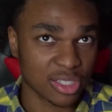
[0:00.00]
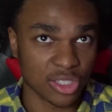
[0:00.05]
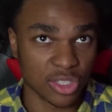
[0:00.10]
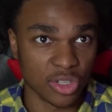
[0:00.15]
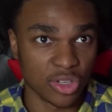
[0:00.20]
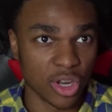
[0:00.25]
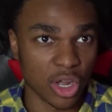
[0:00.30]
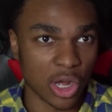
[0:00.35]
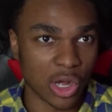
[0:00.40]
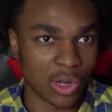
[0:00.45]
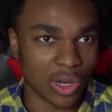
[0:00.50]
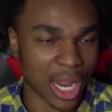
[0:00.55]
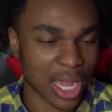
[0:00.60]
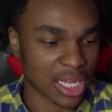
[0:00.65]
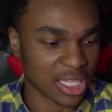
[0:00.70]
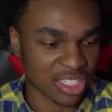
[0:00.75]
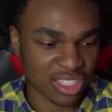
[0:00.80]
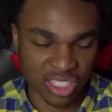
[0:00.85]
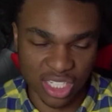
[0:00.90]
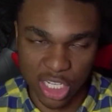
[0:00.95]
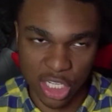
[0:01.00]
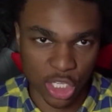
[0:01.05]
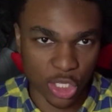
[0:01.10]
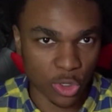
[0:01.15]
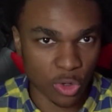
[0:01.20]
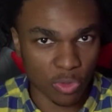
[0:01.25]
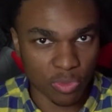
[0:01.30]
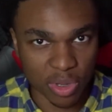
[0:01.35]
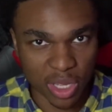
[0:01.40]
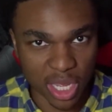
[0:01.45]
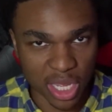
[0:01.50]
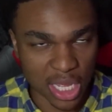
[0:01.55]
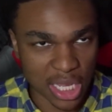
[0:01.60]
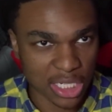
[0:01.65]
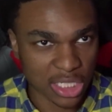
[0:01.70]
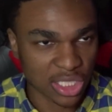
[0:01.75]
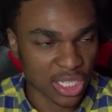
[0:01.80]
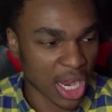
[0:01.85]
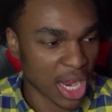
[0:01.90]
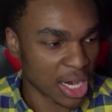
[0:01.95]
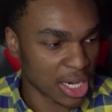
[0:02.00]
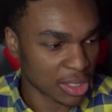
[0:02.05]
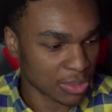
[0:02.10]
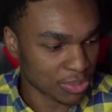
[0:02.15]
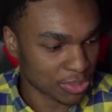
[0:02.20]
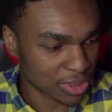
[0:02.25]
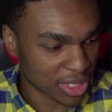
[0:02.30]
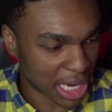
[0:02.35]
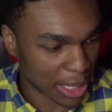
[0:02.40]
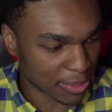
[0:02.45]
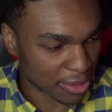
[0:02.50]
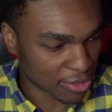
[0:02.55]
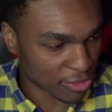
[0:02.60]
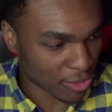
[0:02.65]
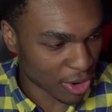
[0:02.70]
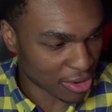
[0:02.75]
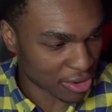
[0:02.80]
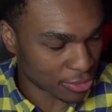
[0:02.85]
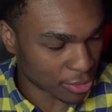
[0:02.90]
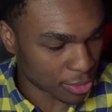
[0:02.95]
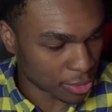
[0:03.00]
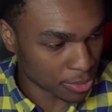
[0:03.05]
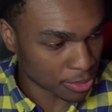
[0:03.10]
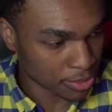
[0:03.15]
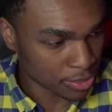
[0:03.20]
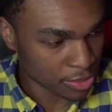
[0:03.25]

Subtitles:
like a CQB-ish type of rifle.